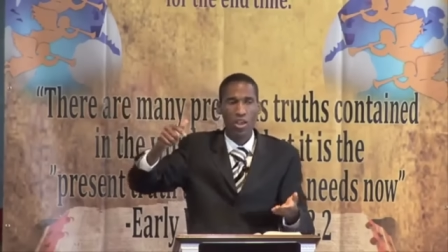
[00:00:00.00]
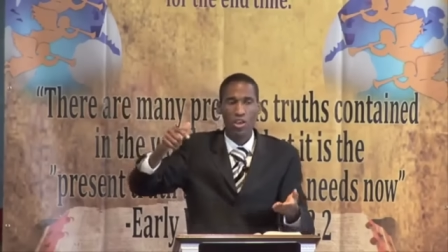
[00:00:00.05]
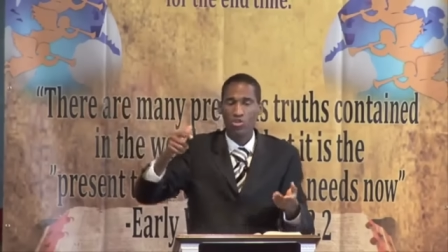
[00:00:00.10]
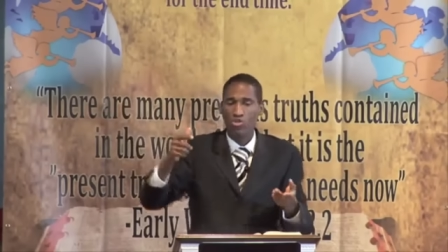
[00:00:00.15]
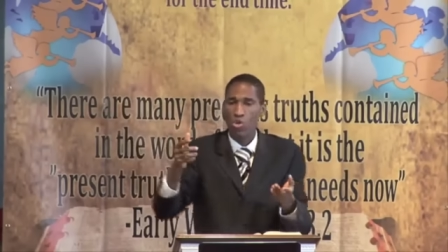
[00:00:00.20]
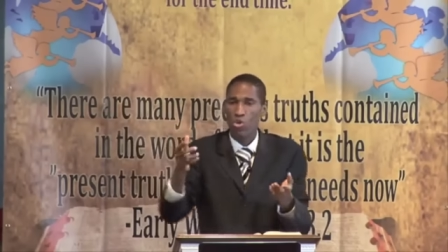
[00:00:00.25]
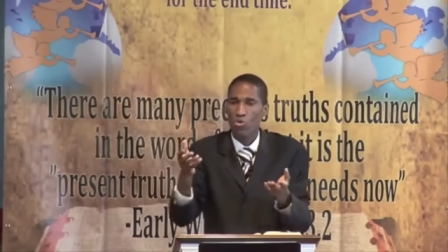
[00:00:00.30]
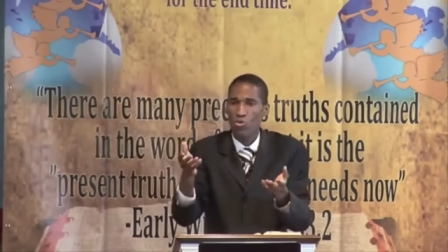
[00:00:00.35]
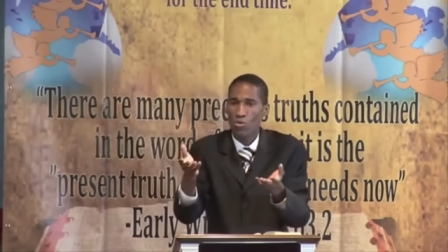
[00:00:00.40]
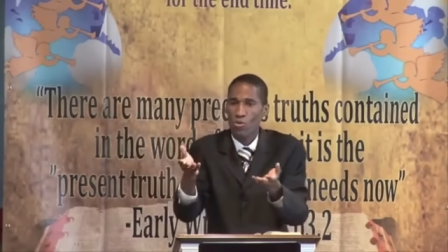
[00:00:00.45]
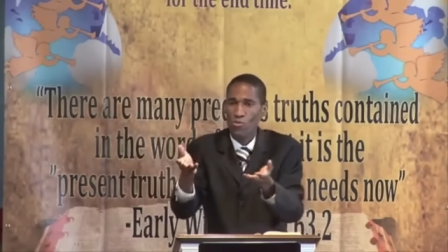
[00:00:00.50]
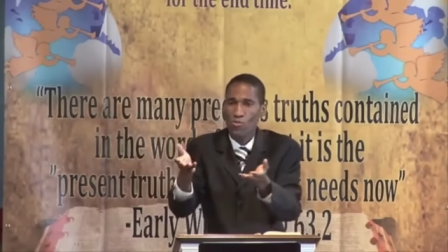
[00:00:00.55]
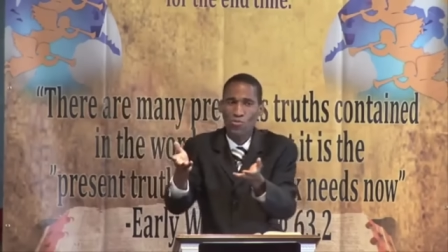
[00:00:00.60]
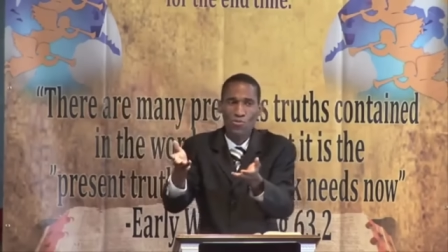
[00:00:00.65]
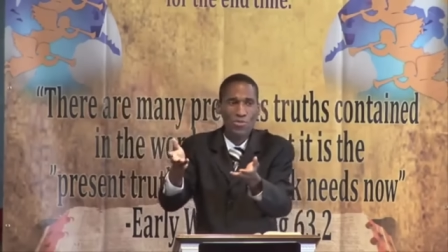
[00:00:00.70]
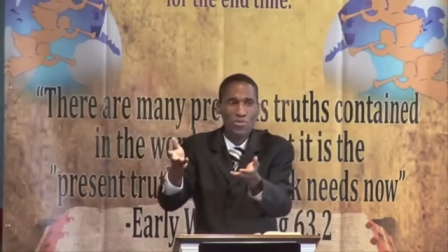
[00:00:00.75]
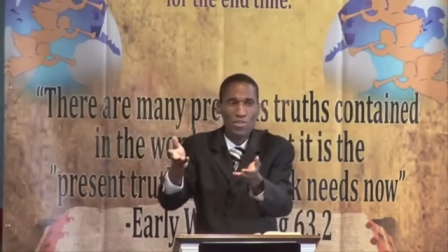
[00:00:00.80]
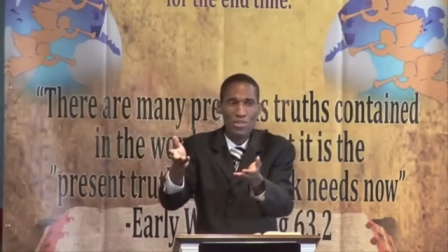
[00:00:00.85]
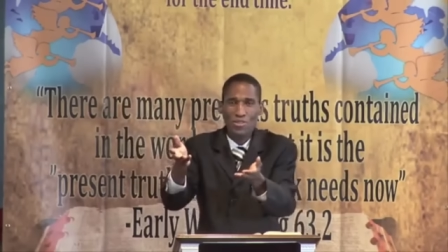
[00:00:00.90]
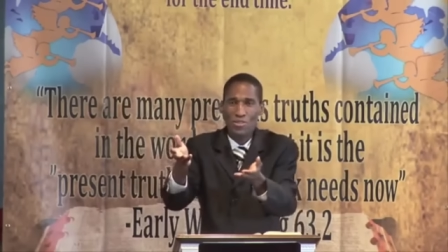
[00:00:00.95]
So
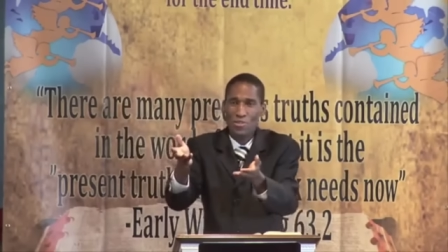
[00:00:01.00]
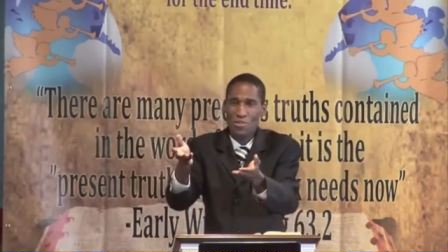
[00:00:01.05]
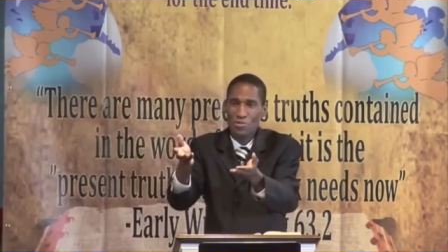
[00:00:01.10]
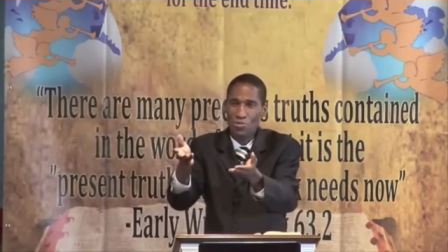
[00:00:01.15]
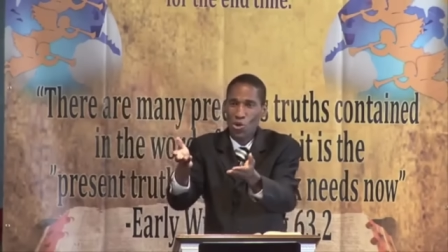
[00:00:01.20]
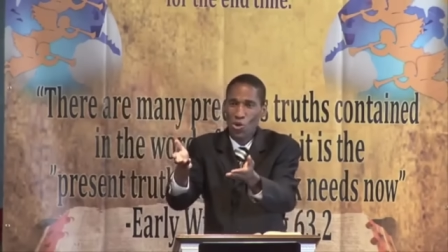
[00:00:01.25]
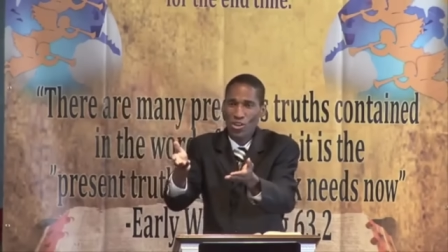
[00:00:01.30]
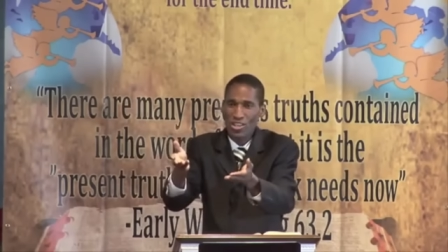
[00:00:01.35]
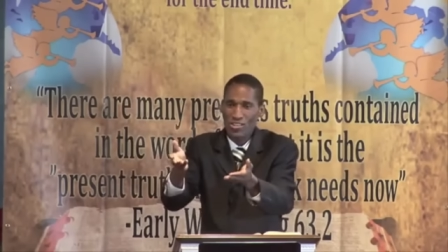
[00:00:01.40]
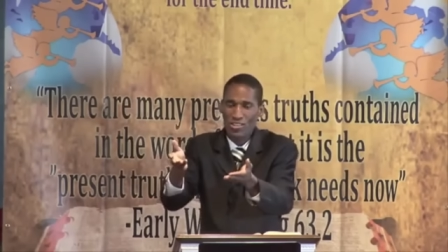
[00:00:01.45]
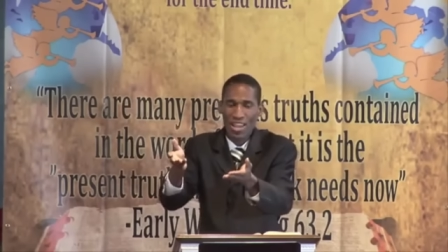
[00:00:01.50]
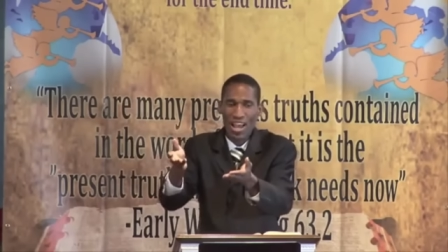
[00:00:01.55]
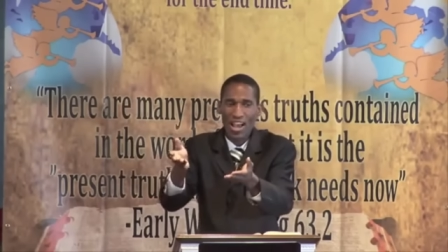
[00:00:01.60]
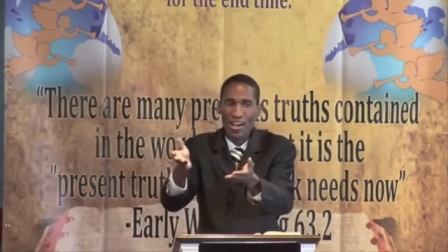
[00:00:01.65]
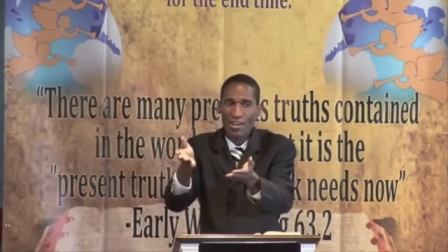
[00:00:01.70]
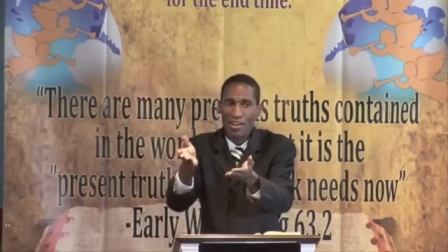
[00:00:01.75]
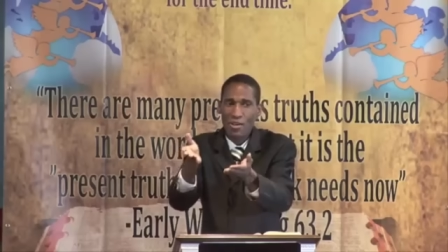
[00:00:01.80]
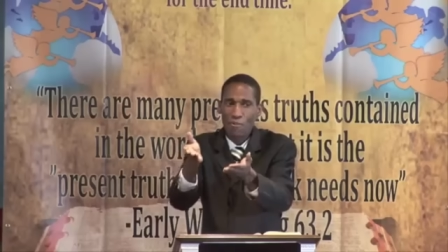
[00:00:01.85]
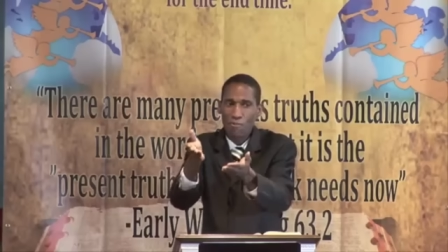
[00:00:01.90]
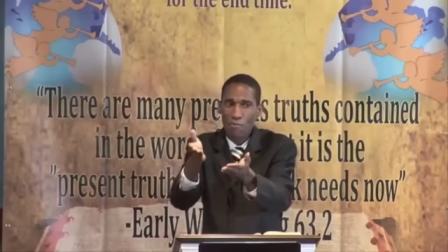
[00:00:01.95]
notice now,